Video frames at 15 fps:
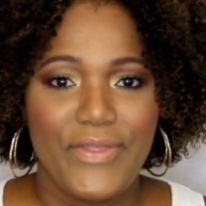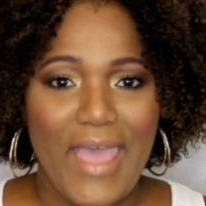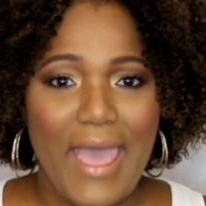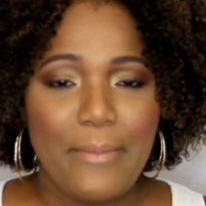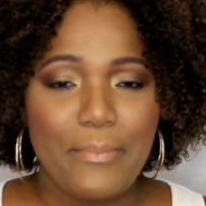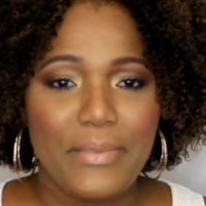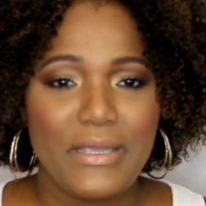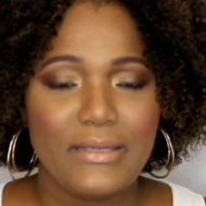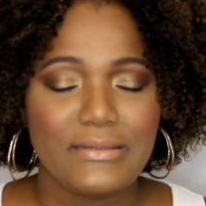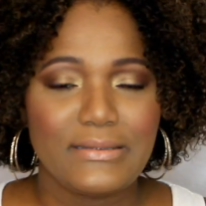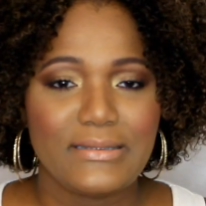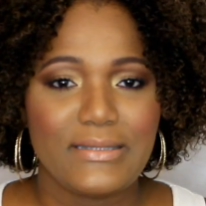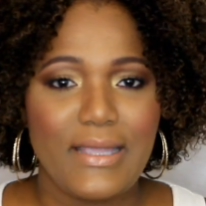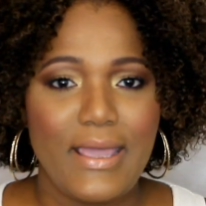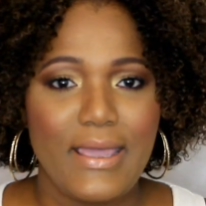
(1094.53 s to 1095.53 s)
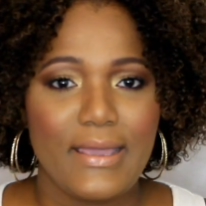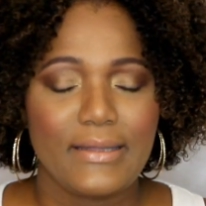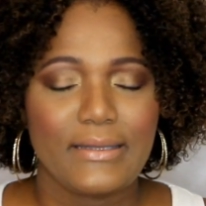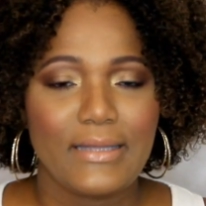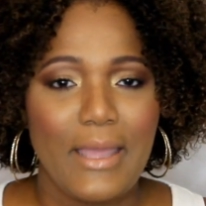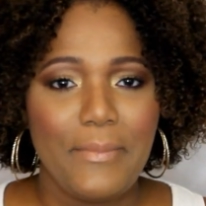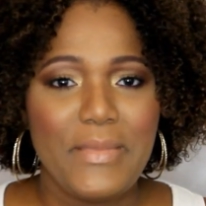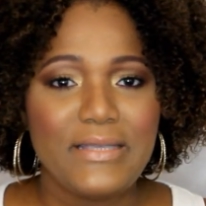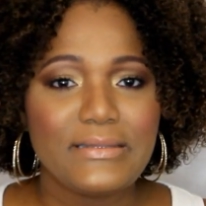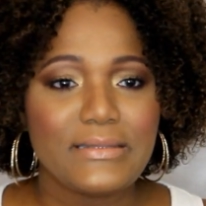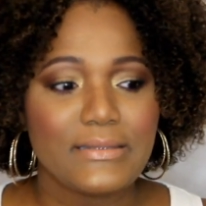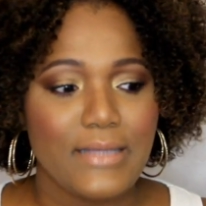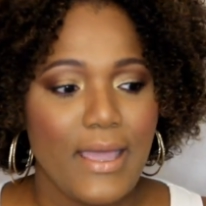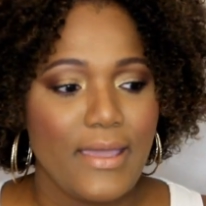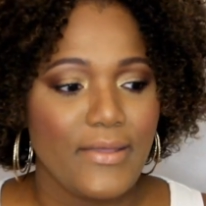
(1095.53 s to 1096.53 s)
that being said, let me
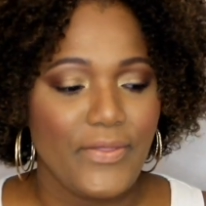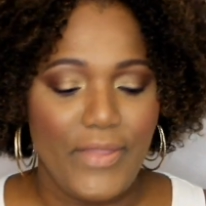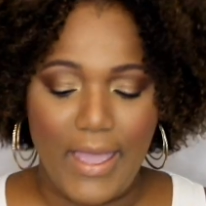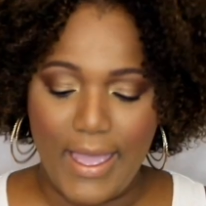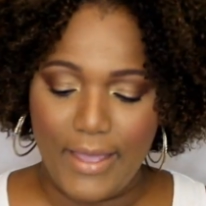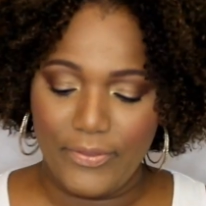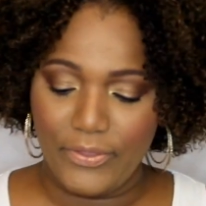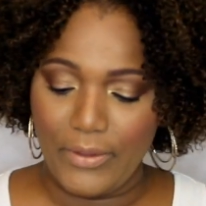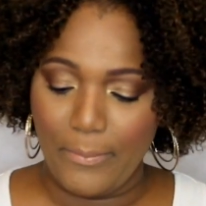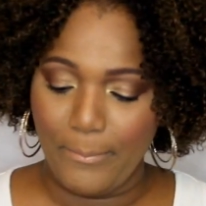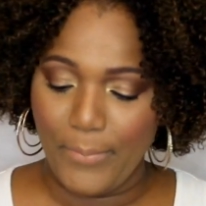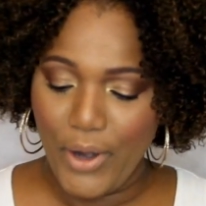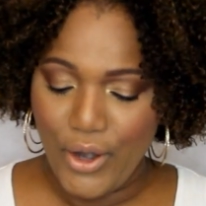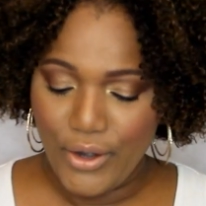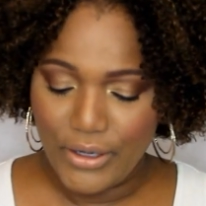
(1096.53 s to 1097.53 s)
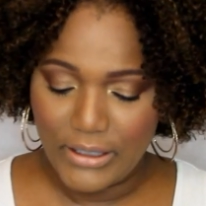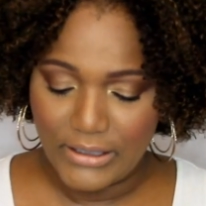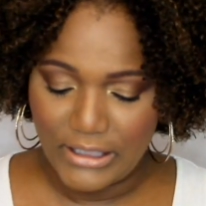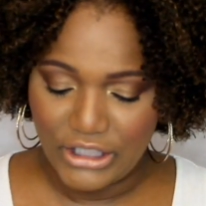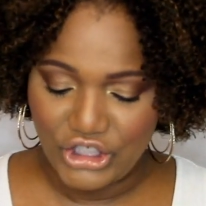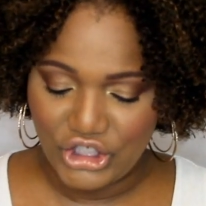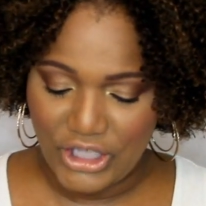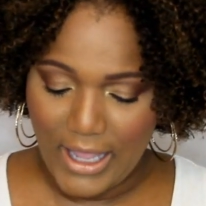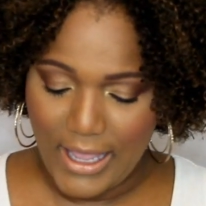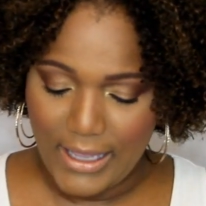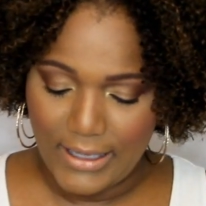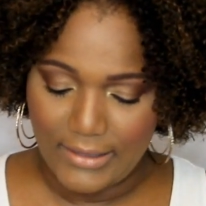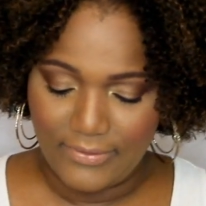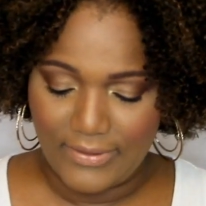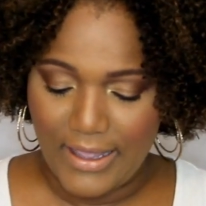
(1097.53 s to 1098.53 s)
say that the burgundy
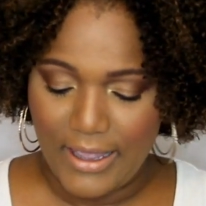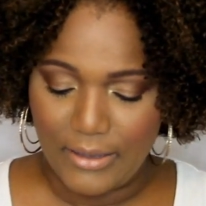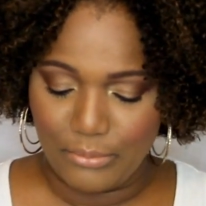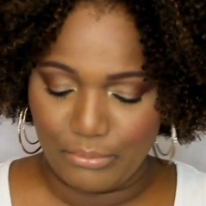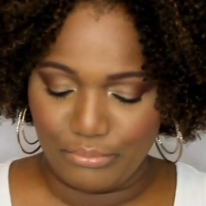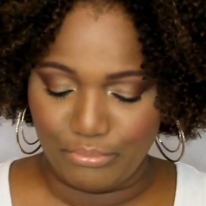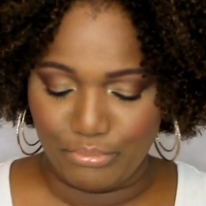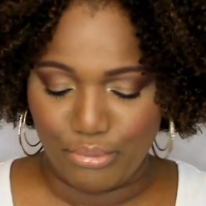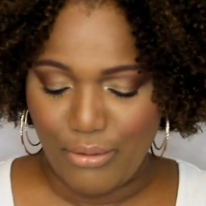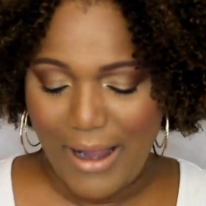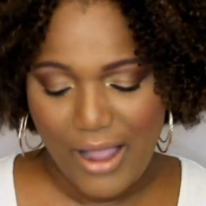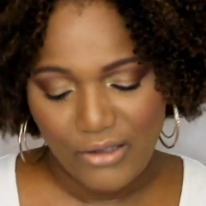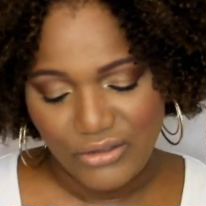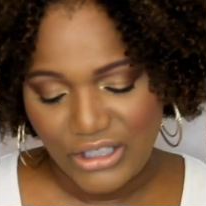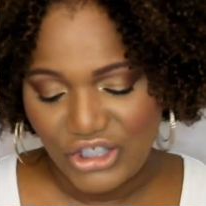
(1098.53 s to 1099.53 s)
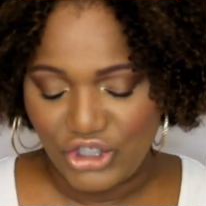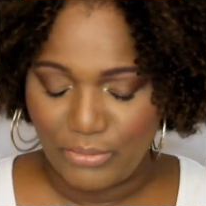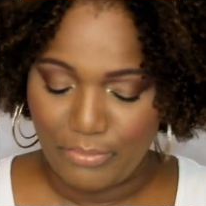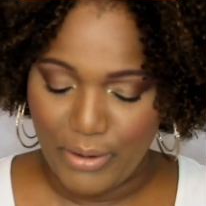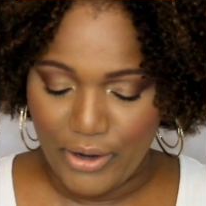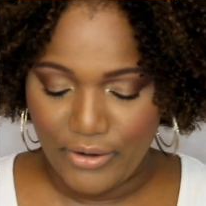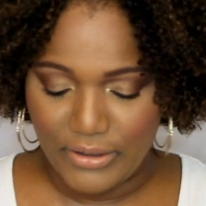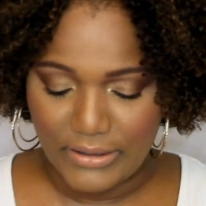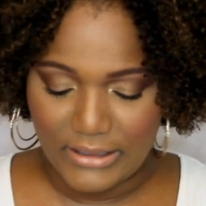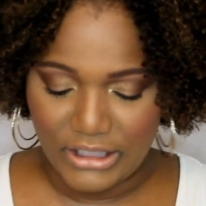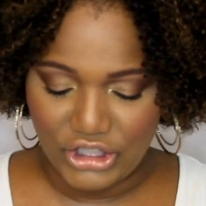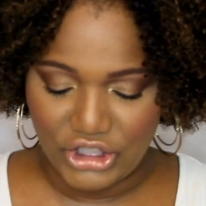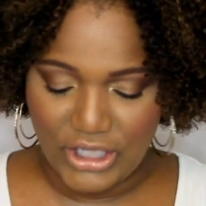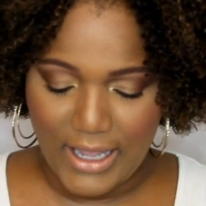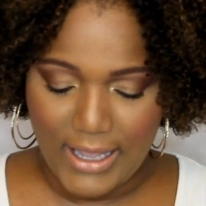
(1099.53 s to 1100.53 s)
shade, that brownish
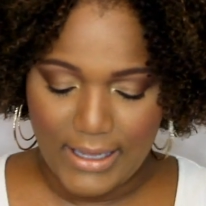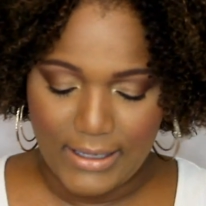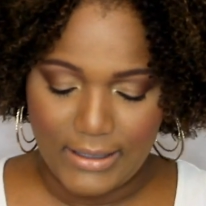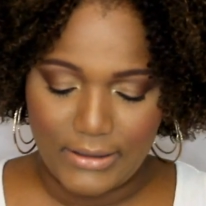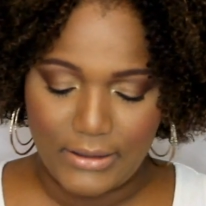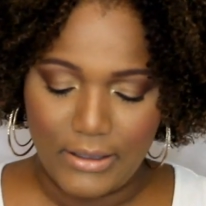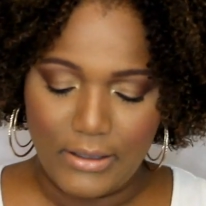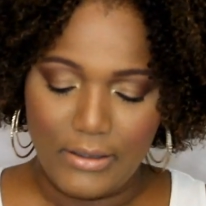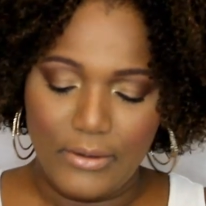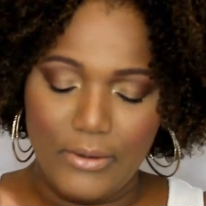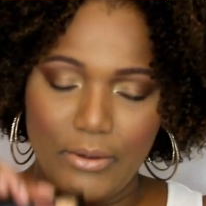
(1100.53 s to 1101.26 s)
burgundy shade,